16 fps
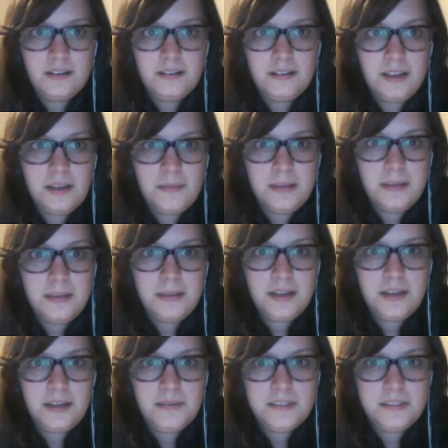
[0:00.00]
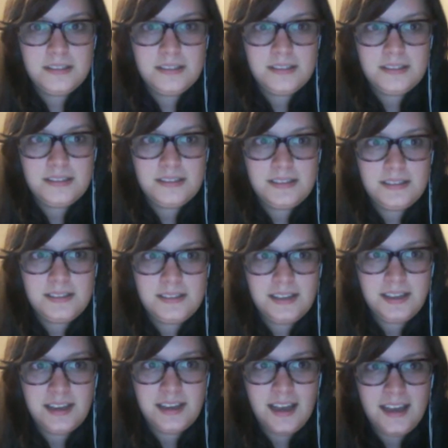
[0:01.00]
I mean, it was like
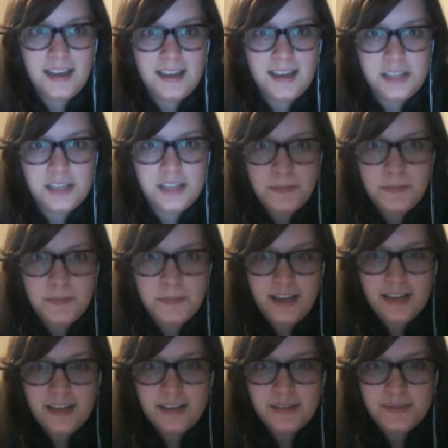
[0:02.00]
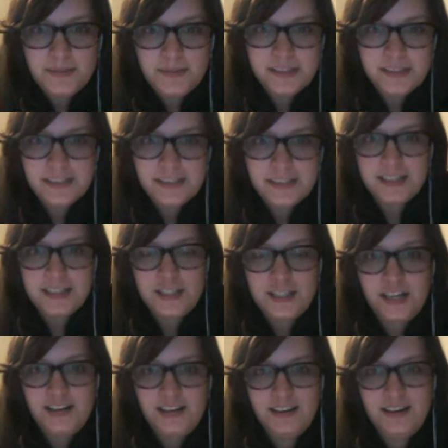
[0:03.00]
I hit chapter 8 and was just like,
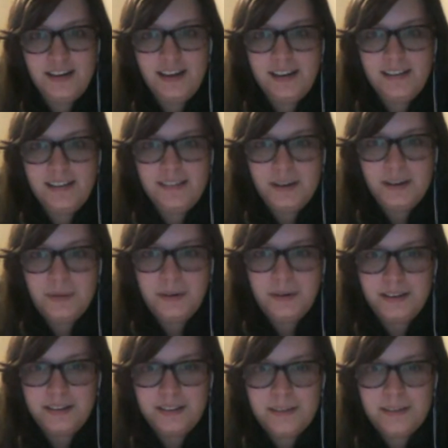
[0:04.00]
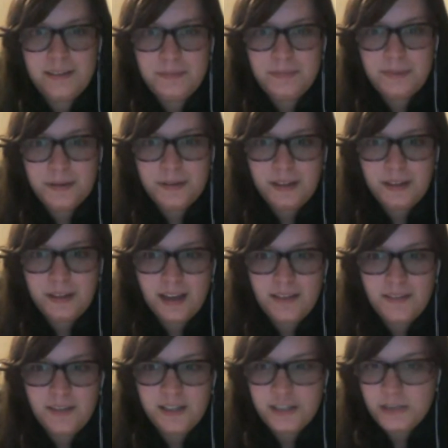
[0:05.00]
shit, I want to keep, like, I
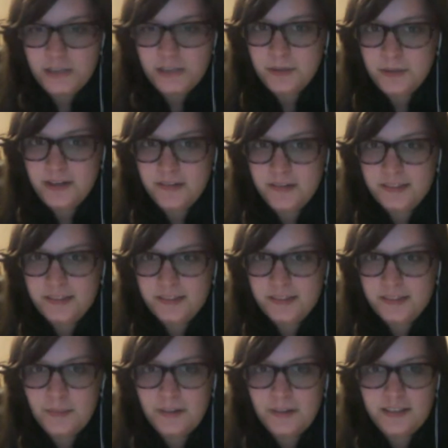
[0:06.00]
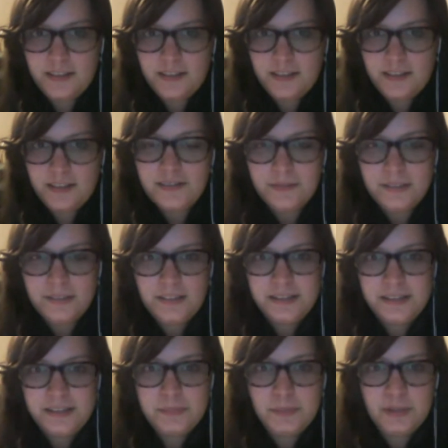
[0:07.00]
finished chapter 8 and was like, I want to just read
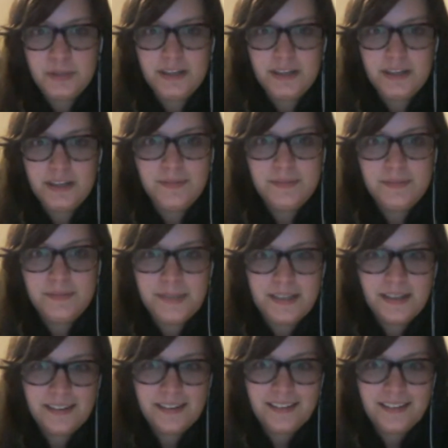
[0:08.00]
this book now, be done.